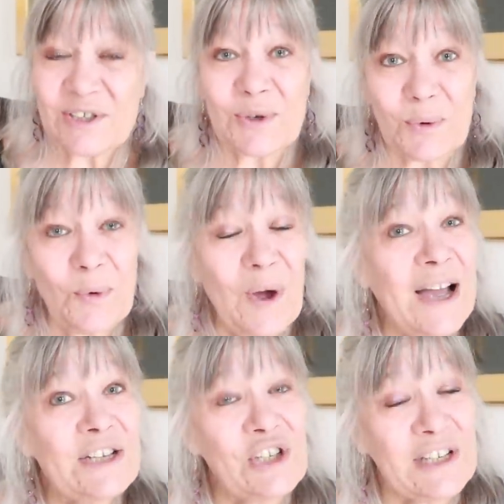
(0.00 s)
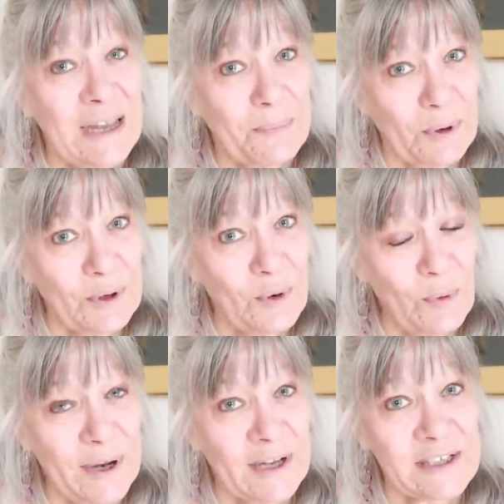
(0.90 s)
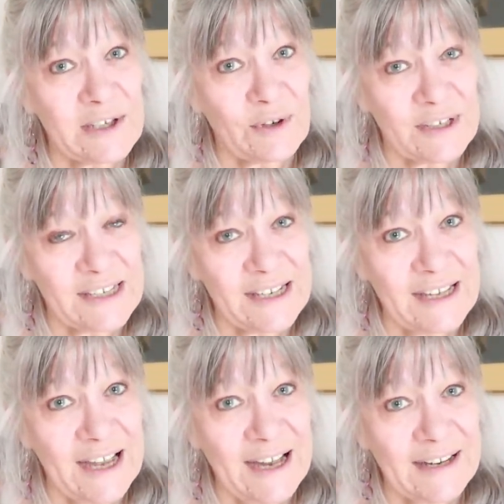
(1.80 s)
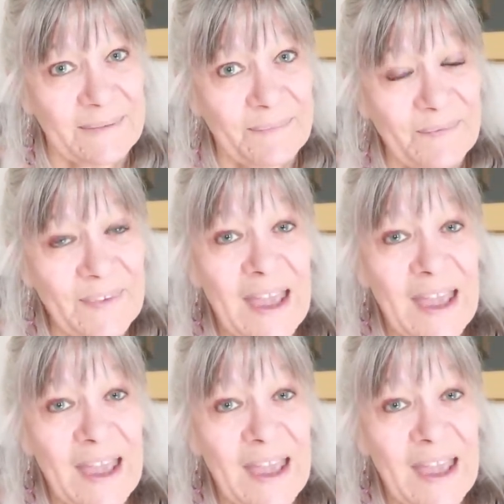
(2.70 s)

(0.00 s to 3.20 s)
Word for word: so I shall keep on going as long as I can.